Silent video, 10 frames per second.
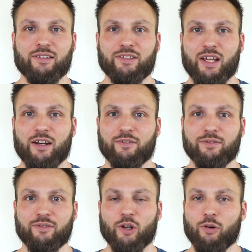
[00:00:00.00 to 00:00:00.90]
Instead
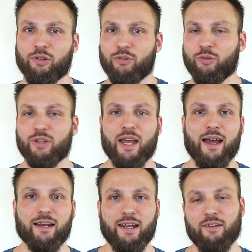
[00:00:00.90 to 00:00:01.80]
of going through
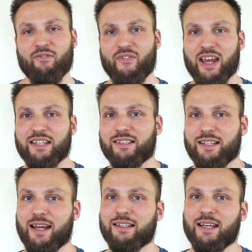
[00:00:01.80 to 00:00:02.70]
that and facing
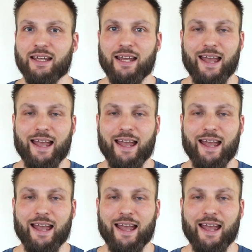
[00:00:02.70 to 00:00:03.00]
that